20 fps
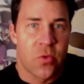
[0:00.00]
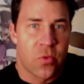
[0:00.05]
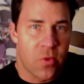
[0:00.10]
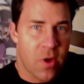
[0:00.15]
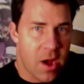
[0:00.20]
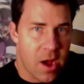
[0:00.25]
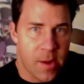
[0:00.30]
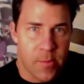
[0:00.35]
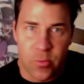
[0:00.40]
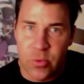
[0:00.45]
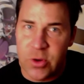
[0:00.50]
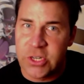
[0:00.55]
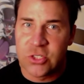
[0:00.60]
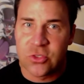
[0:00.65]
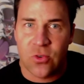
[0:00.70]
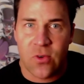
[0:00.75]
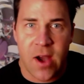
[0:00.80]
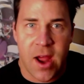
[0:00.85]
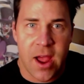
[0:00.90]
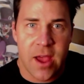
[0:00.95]

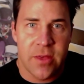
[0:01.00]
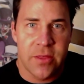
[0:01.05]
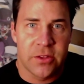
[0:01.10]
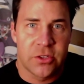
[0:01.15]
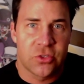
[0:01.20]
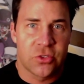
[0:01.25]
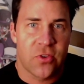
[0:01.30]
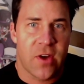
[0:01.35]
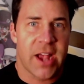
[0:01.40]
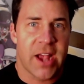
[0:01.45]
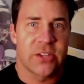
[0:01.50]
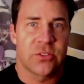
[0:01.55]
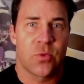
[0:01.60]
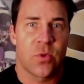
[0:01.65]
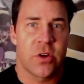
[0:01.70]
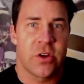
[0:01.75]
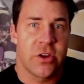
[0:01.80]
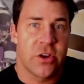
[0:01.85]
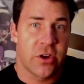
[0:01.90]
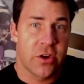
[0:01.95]
retry the tracks
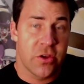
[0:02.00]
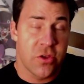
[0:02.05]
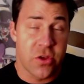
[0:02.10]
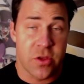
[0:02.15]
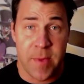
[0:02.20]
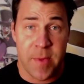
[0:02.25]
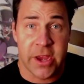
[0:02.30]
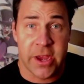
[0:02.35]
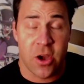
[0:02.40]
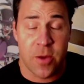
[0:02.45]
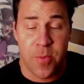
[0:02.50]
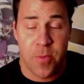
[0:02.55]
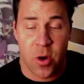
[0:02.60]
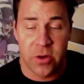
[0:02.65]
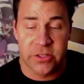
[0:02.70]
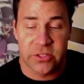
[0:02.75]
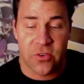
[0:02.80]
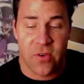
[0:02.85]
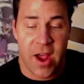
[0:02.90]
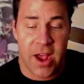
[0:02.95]
where you can make your
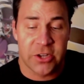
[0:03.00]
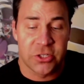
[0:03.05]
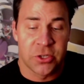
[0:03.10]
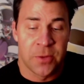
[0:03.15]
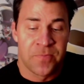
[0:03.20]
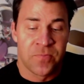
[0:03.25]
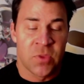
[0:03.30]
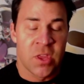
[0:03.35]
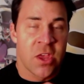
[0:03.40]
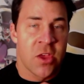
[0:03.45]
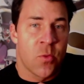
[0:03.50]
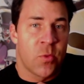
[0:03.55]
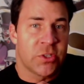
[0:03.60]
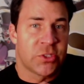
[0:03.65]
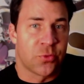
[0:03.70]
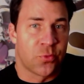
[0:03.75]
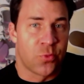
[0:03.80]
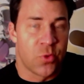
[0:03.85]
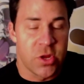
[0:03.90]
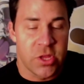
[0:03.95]
opponents crash.
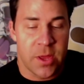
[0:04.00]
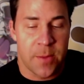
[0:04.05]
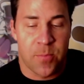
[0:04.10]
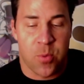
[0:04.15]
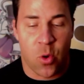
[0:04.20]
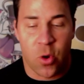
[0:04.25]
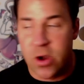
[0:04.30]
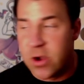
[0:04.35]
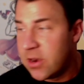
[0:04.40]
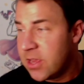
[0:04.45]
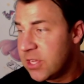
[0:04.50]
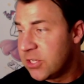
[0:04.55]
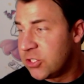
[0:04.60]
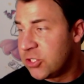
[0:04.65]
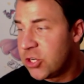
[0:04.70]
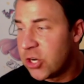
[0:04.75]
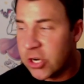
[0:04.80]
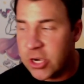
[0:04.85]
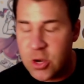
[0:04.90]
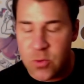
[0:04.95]
What's really important is
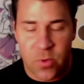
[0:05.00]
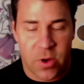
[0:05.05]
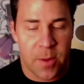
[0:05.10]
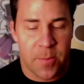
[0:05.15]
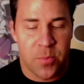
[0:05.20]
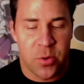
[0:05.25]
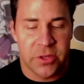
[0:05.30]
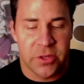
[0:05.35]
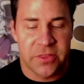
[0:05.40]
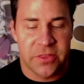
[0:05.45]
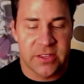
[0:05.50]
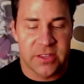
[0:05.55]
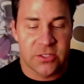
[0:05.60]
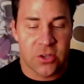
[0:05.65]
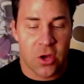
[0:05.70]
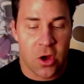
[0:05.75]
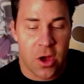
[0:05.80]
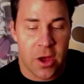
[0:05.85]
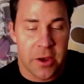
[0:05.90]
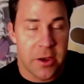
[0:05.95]
you're going to want to put
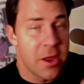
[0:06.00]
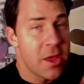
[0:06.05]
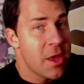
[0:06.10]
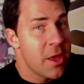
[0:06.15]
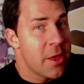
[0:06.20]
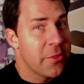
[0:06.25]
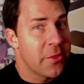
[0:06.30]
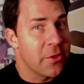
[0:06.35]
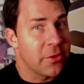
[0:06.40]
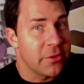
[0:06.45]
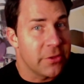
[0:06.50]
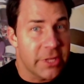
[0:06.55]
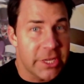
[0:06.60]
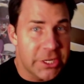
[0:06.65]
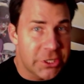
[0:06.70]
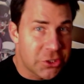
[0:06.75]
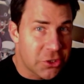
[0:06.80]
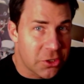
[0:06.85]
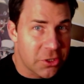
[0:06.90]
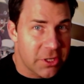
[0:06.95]
this on the
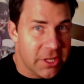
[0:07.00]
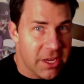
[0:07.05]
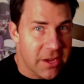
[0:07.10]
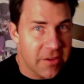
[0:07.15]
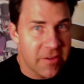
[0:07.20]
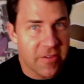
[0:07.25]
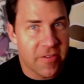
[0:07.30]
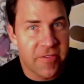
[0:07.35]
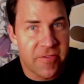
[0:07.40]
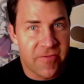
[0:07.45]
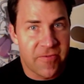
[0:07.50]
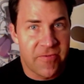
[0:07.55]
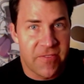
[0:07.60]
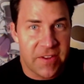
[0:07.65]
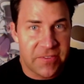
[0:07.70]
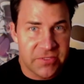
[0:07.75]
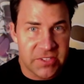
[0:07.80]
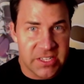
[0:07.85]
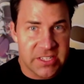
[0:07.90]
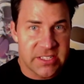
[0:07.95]
leisurely
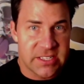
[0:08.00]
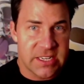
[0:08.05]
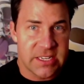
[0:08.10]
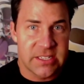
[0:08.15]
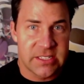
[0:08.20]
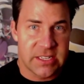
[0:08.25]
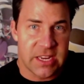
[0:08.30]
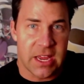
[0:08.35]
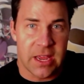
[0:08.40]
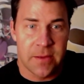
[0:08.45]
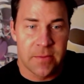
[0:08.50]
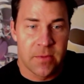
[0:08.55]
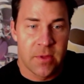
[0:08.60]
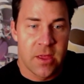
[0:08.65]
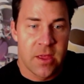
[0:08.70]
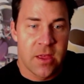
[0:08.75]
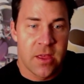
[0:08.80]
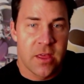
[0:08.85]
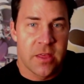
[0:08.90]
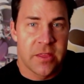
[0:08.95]
50cc.
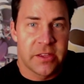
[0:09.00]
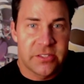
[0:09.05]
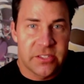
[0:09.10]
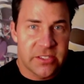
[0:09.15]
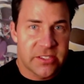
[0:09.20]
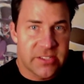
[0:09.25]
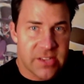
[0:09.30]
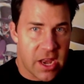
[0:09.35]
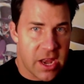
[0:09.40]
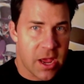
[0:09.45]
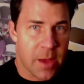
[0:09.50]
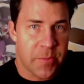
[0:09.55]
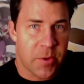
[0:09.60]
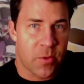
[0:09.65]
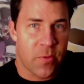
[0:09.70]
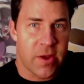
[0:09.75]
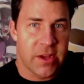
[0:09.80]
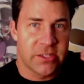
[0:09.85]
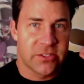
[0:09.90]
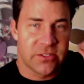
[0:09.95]
This is setting up your
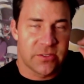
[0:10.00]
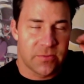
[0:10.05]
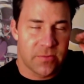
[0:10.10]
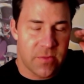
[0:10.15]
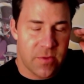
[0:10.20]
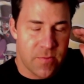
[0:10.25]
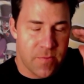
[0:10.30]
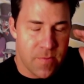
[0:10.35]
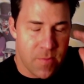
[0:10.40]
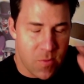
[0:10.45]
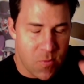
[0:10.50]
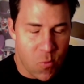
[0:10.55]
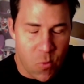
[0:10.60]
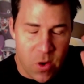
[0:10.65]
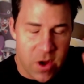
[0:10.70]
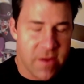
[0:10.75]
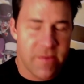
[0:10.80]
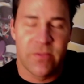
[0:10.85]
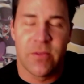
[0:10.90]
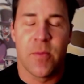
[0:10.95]
race,
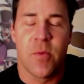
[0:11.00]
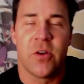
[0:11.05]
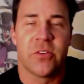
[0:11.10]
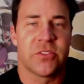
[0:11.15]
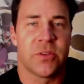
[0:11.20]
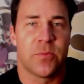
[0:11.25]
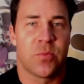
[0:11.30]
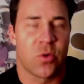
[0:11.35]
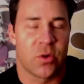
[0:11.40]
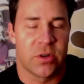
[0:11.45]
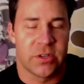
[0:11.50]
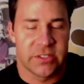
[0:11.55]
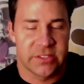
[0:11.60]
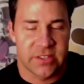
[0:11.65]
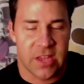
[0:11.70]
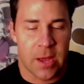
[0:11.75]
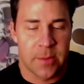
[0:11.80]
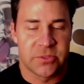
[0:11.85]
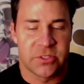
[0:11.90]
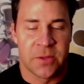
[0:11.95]
one of the most important
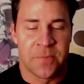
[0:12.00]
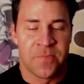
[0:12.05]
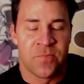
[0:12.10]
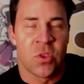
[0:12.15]
steps,